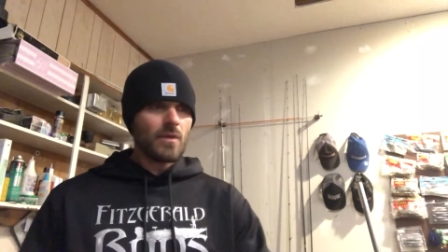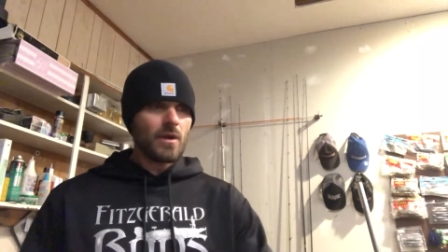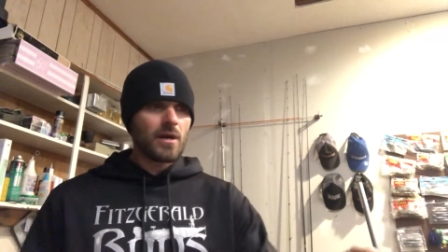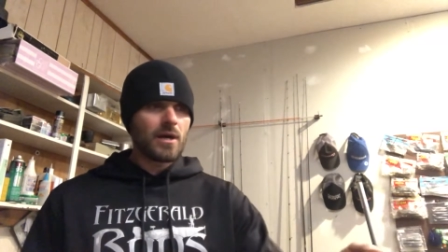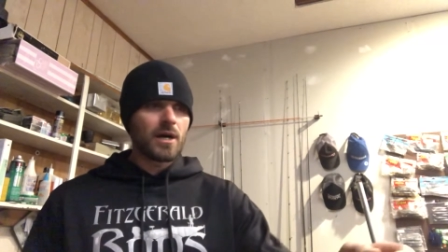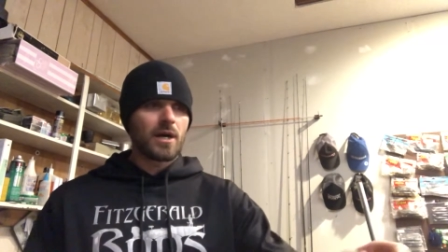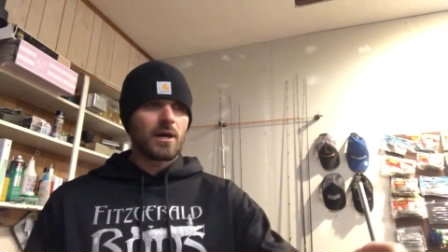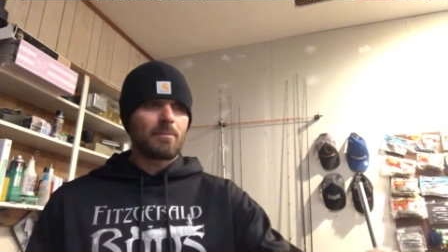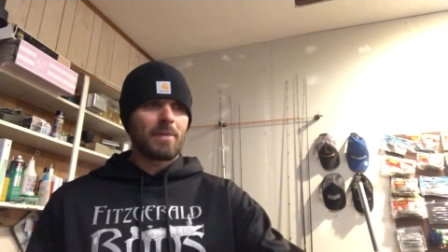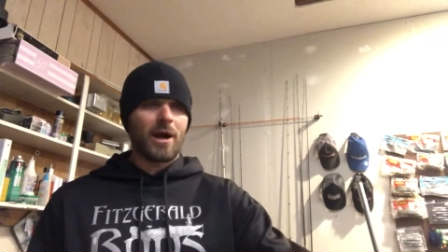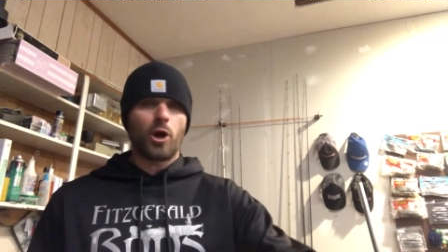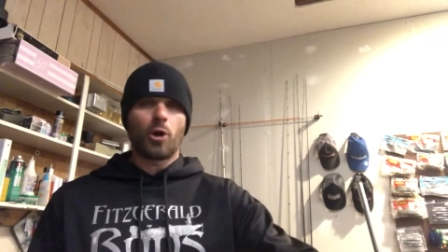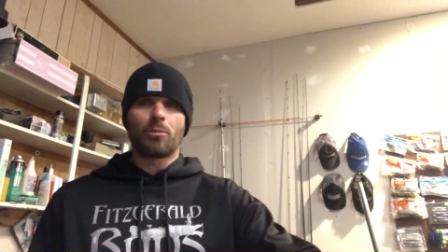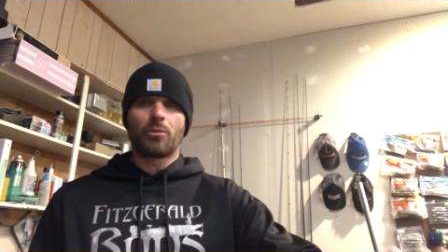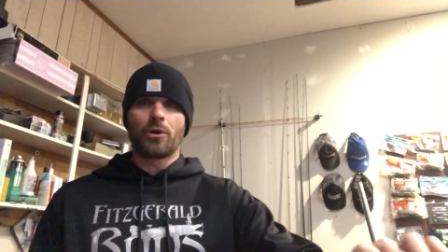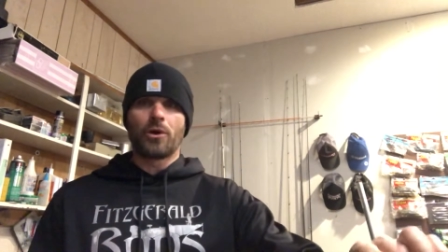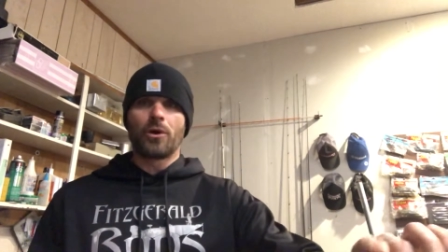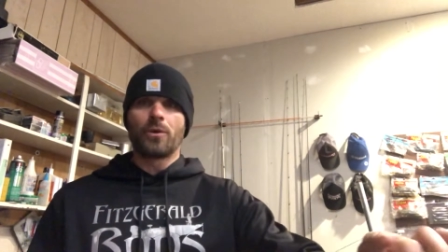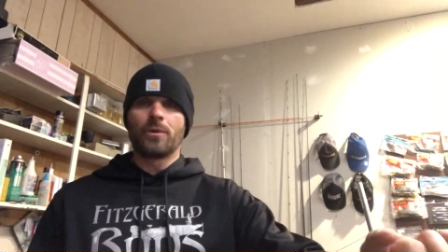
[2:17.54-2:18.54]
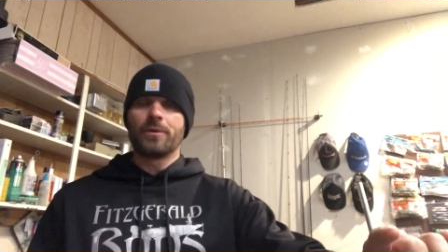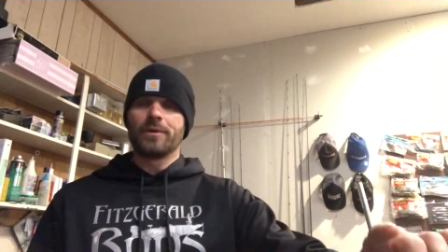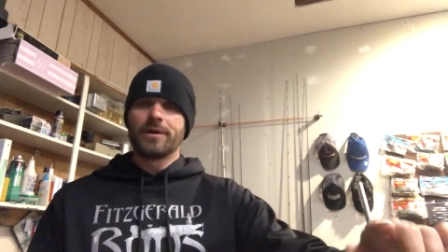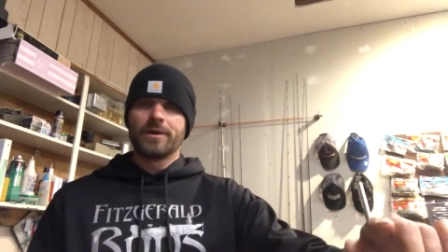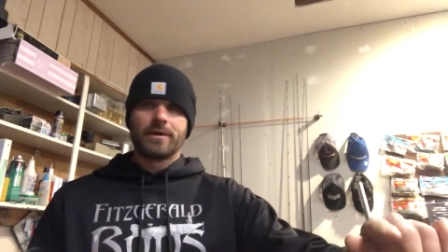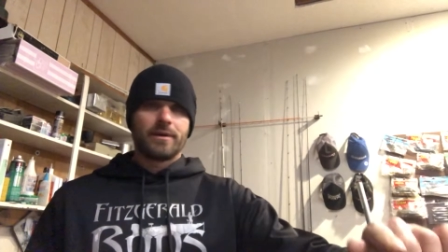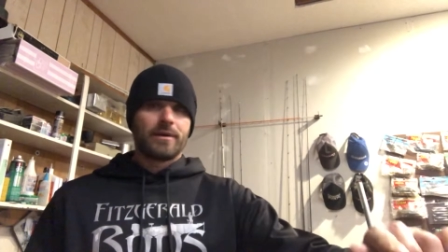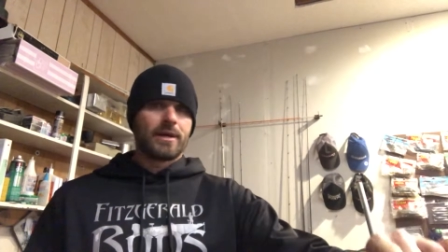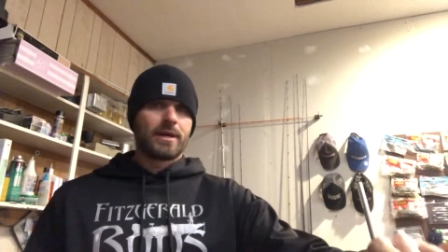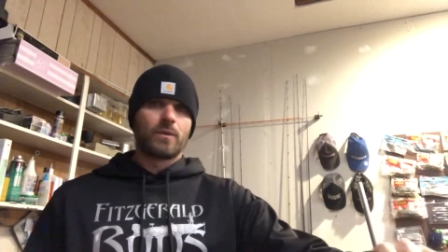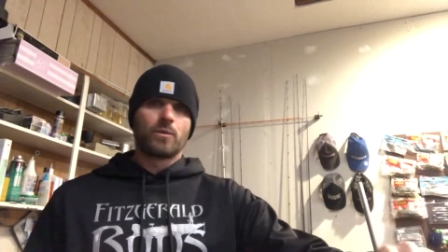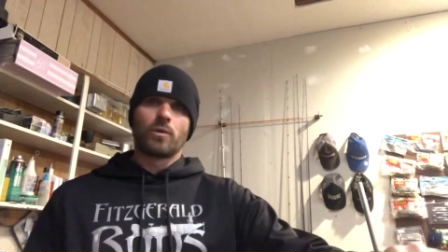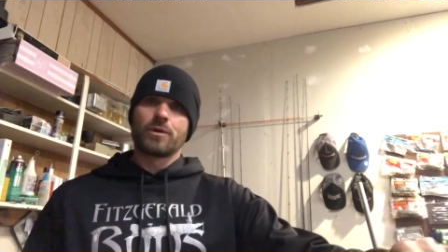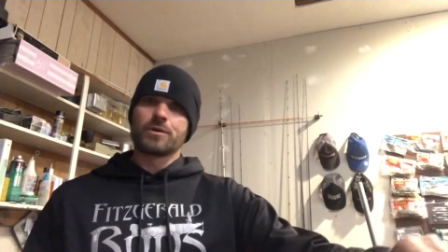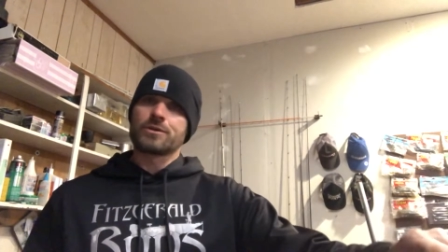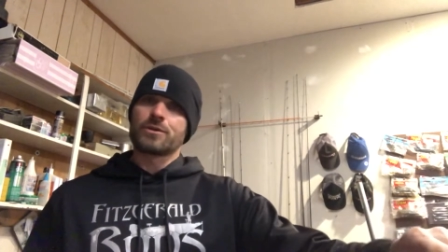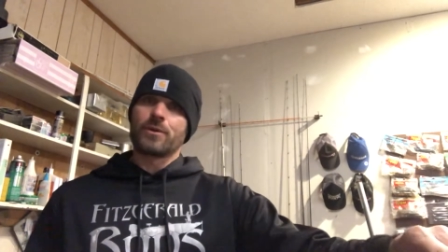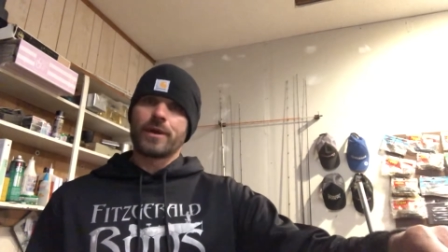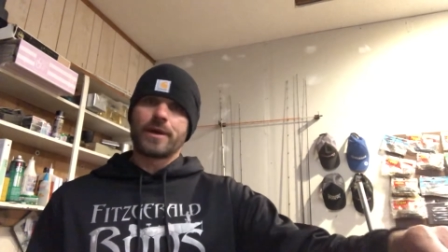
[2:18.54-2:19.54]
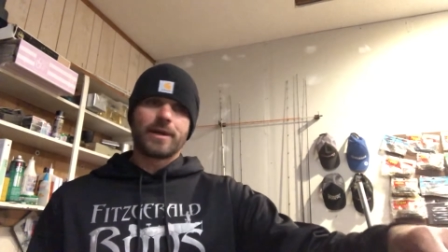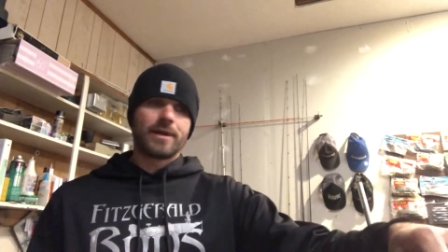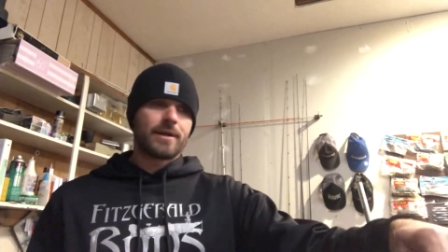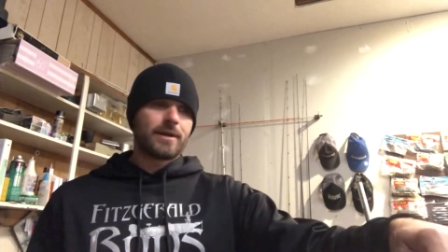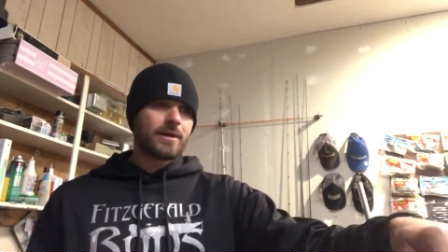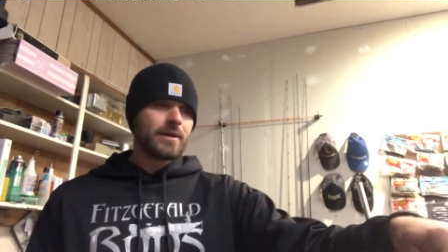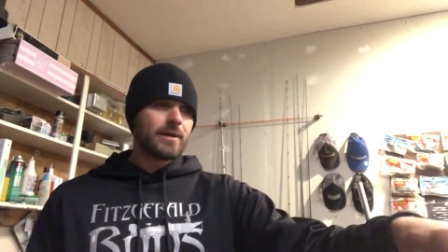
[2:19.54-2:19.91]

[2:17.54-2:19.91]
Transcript: Power Pro, it works great.